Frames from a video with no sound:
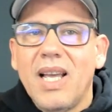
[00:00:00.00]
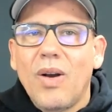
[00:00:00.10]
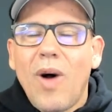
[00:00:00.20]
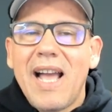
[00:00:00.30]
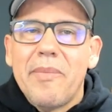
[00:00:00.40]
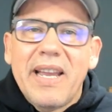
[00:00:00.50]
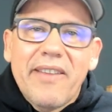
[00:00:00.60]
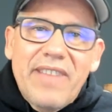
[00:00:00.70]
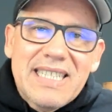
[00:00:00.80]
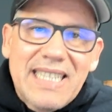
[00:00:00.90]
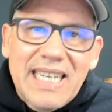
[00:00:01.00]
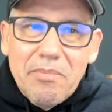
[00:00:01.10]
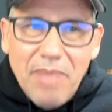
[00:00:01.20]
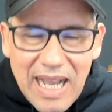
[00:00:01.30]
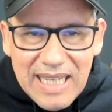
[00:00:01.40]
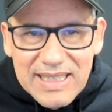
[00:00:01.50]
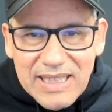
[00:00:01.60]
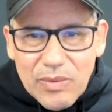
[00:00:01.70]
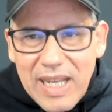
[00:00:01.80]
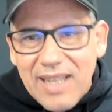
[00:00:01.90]
Why am I investing in
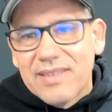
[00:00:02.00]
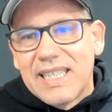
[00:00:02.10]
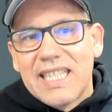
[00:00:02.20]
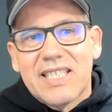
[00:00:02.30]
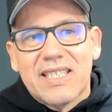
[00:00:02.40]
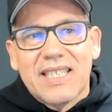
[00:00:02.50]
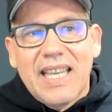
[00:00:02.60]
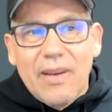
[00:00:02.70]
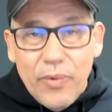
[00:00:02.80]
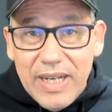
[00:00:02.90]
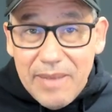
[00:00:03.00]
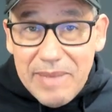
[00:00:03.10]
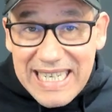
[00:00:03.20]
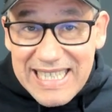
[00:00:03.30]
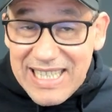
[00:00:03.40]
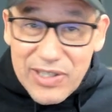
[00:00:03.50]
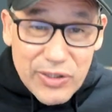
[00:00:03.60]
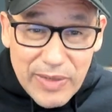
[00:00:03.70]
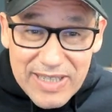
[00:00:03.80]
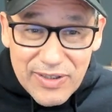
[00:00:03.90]
bonds? Well, it's really because
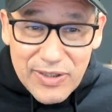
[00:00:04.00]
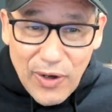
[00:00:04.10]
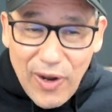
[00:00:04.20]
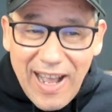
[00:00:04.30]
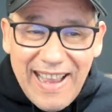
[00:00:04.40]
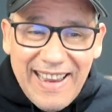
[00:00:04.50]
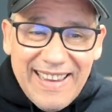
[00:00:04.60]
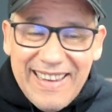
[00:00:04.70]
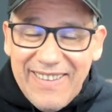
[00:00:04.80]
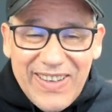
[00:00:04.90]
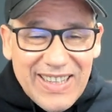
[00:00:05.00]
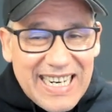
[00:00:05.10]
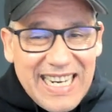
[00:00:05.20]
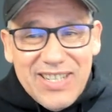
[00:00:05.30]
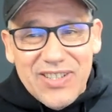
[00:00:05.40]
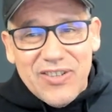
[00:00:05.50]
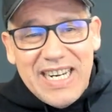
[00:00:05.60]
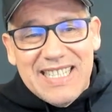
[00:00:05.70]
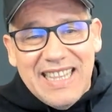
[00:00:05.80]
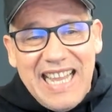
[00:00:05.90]
interest rates are so high. If you look at interest
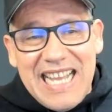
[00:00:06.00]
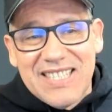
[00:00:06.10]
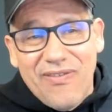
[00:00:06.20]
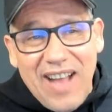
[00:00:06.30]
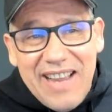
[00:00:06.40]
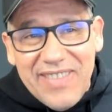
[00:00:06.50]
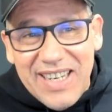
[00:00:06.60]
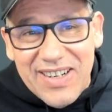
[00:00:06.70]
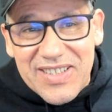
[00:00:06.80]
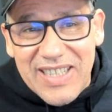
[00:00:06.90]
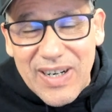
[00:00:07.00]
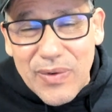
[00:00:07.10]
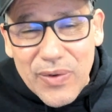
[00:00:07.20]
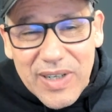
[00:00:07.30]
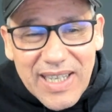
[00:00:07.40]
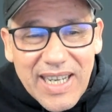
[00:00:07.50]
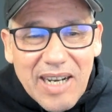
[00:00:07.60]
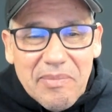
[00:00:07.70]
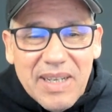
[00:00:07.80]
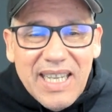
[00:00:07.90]
rates in the last 5 years, they're really
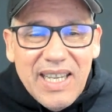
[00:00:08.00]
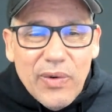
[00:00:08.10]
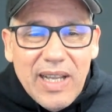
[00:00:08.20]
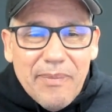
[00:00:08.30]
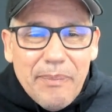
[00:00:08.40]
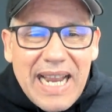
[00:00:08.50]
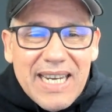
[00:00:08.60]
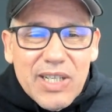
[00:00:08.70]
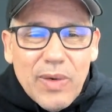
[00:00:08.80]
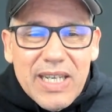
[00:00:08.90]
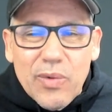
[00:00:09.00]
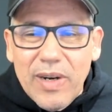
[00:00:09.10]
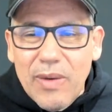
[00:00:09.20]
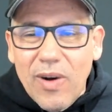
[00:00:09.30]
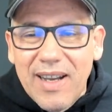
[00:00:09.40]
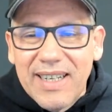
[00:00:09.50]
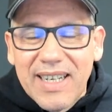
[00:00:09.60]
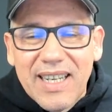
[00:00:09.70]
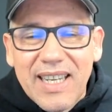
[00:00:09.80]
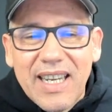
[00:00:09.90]
up. Back in 2021,
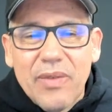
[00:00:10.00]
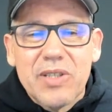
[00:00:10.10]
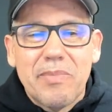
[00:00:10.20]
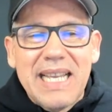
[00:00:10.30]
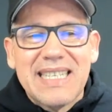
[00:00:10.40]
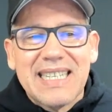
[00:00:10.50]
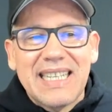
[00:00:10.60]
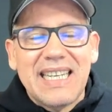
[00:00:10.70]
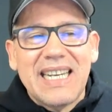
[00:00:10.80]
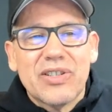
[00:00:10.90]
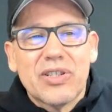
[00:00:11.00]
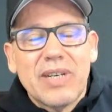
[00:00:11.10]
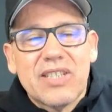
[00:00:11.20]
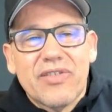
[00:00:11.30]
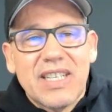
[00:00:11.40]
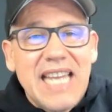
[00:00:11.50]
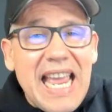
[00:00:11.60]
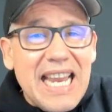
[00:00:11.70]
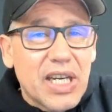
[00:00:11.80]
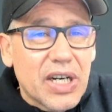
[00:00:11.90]
it was basically interest rates for the
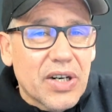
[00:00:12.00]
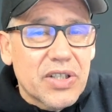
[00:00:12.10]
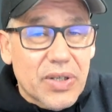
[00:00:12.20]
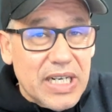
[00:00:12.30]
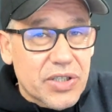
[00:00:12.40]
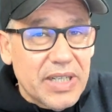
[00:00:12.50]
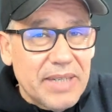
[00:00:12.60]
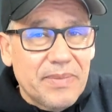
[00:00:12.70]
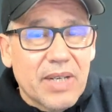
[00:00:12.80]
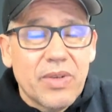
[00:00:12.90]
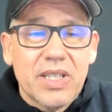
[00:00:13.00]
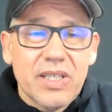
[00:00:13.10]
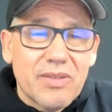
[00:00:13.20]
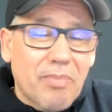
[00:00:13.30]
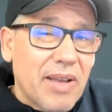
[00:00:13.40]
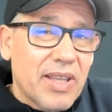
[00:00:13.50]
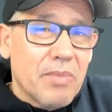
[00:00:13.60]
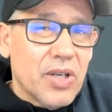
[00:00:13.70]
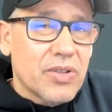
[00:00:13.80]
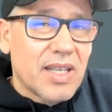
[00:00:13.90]
10-year treasury, which is probably the
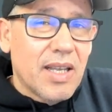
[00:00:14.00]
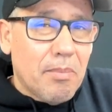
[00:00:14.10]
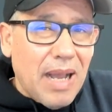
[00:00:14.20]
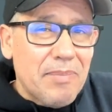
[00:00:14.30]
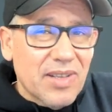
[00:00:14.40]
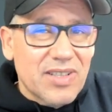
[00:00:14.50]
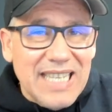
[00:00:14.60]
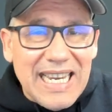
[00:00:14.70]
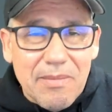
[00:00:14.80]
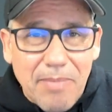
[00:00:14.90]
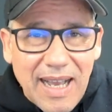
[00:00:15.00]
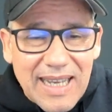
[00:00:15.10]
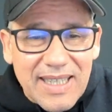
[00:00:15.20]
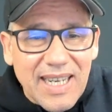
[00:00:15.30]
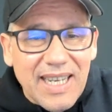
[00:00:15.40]
most popular cited bond,